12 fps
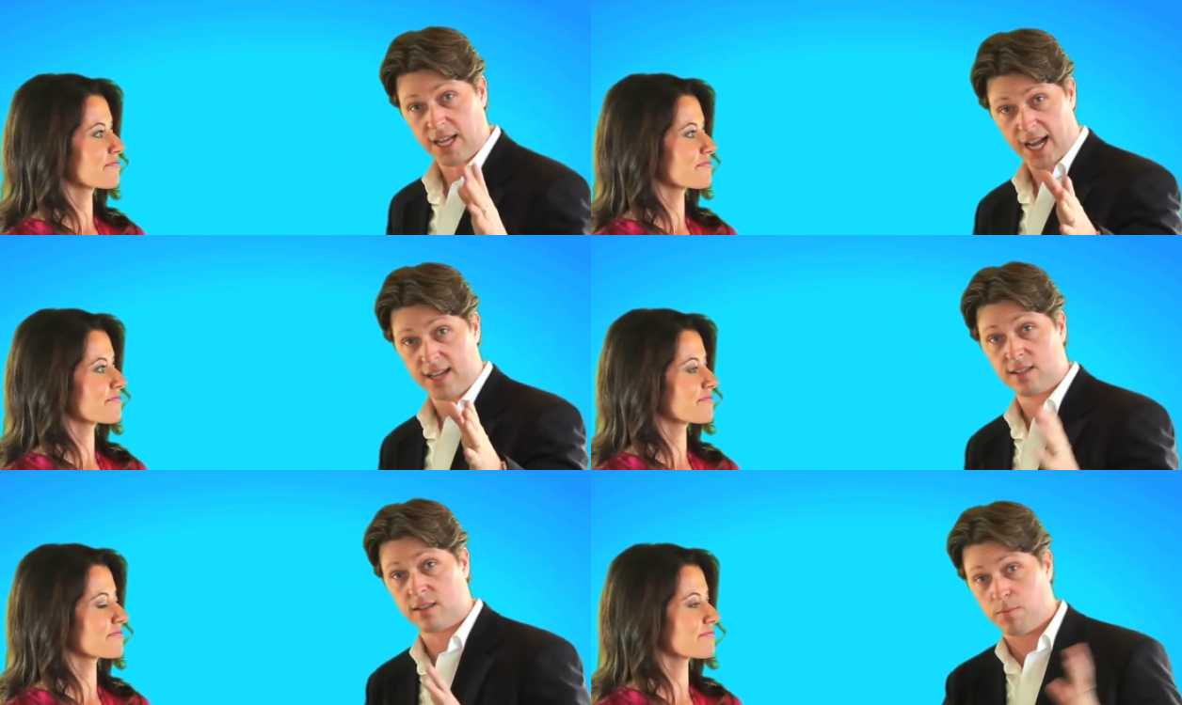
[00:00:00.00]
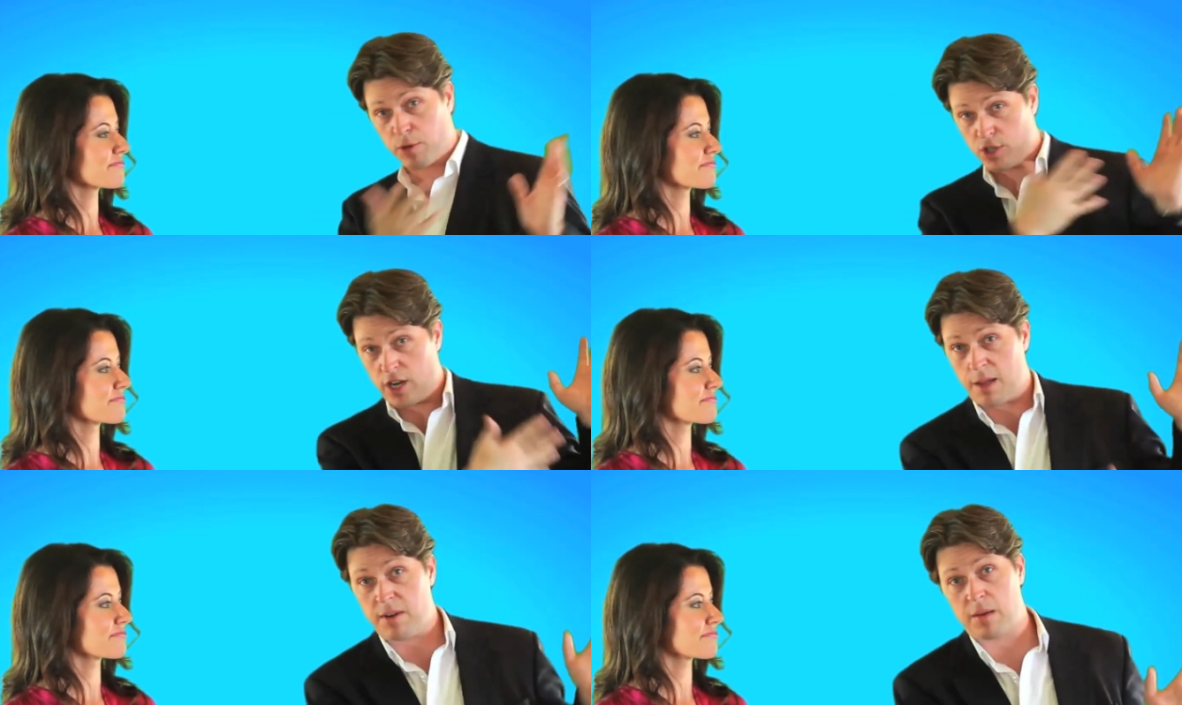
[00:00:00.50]
Speaker 1: Guys, put
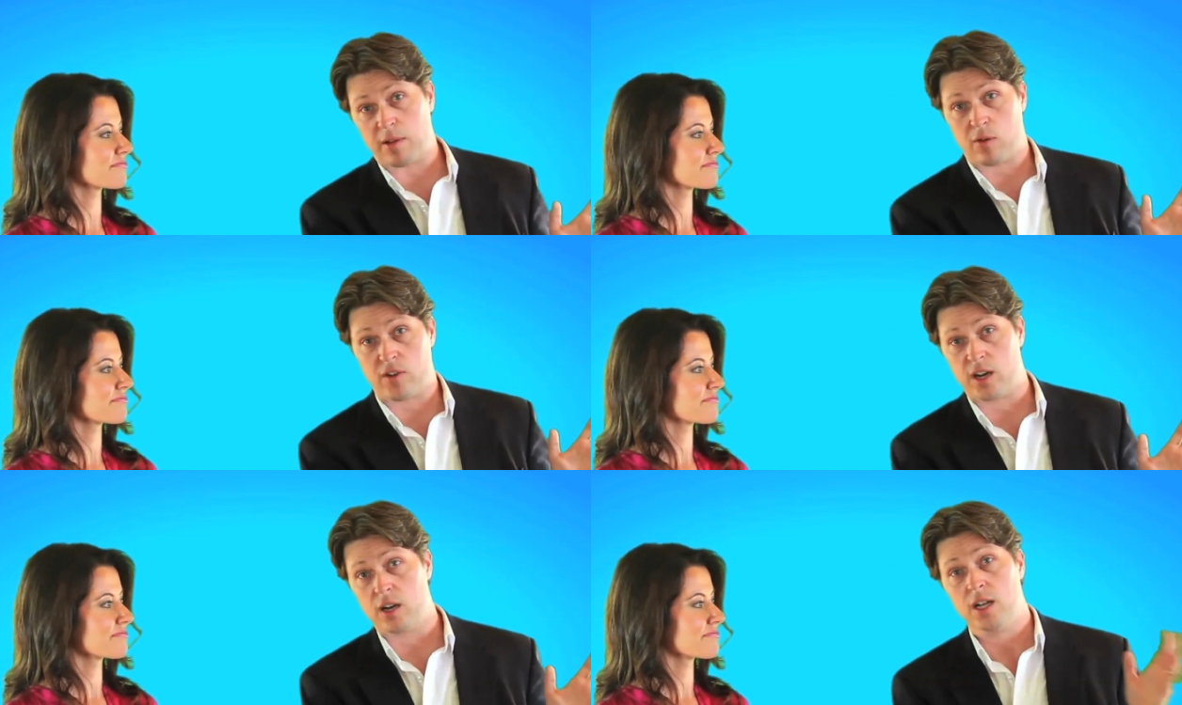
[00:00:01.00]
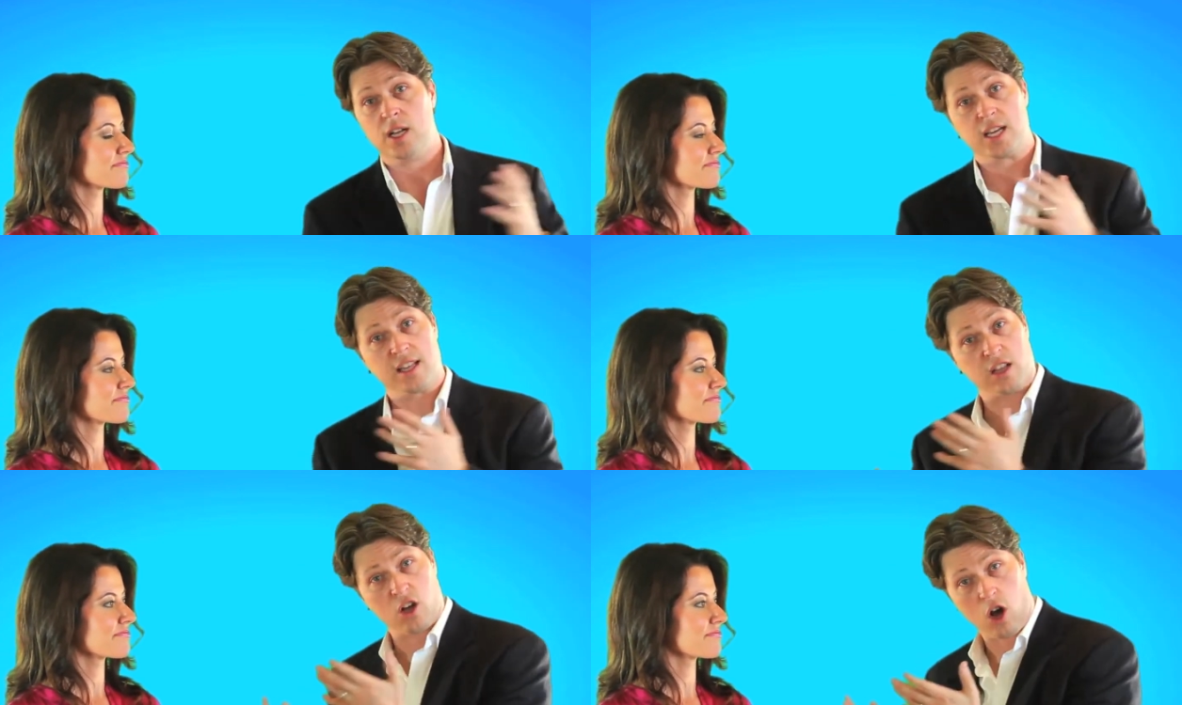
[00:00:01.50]
your name and email over here,
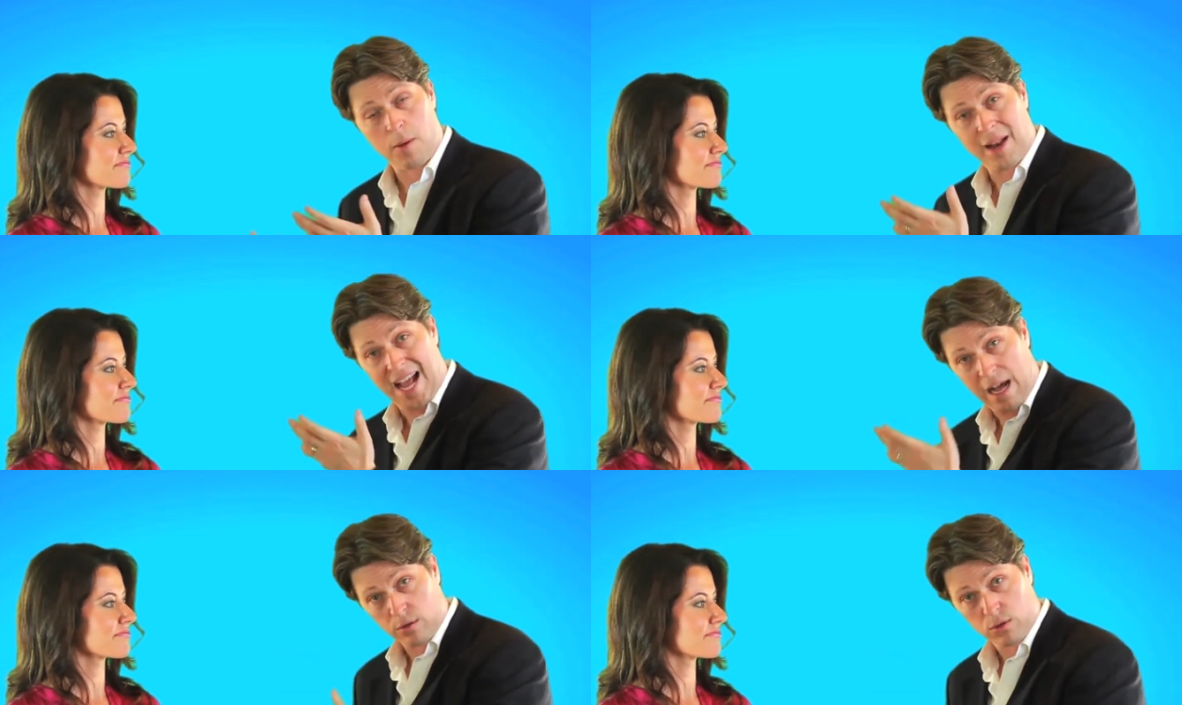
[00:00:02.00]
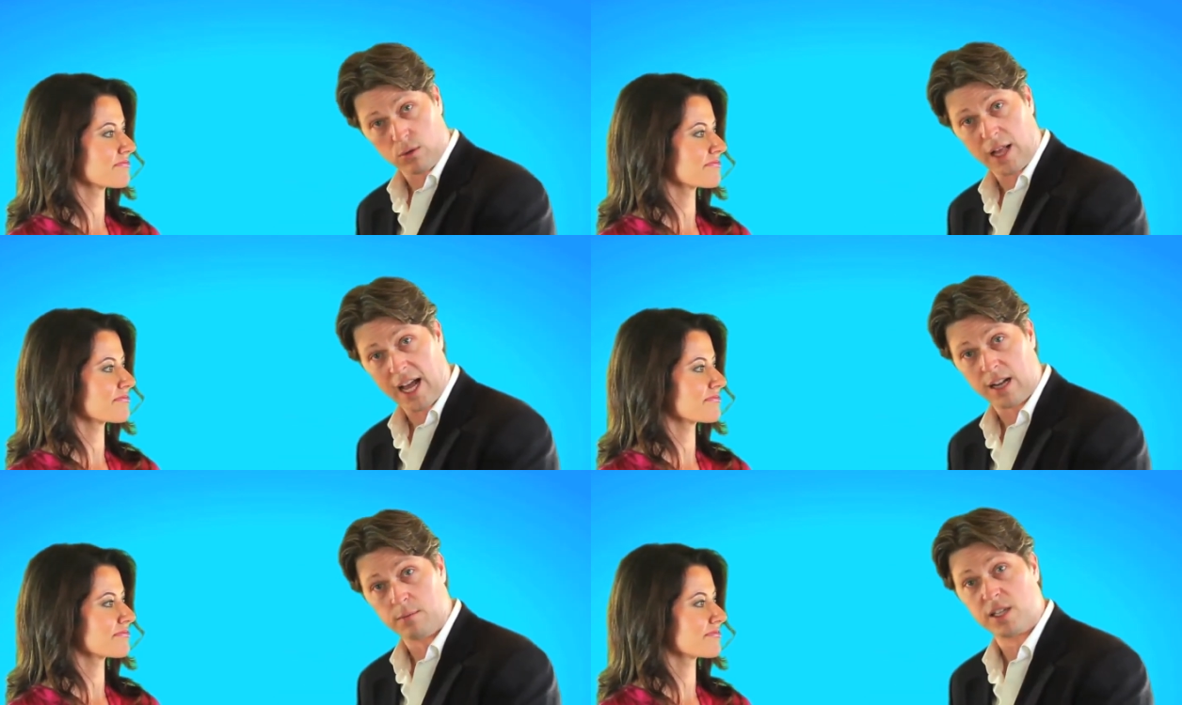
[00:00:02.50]
get the common household
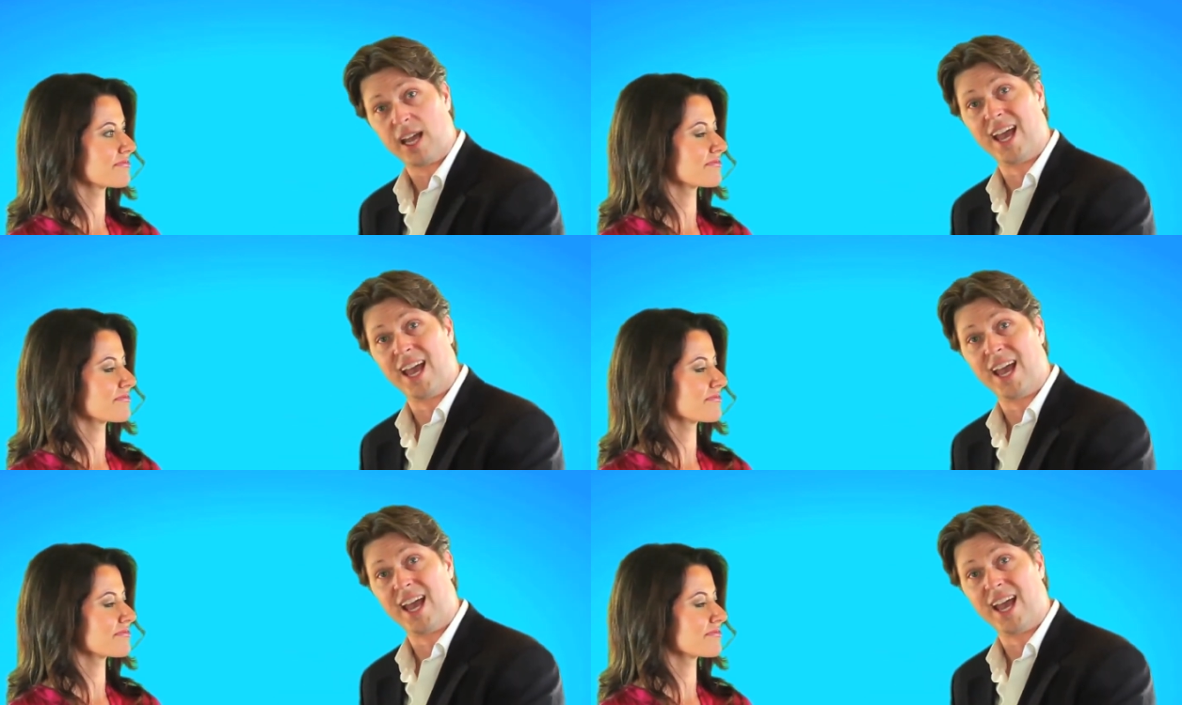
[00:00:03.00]
items,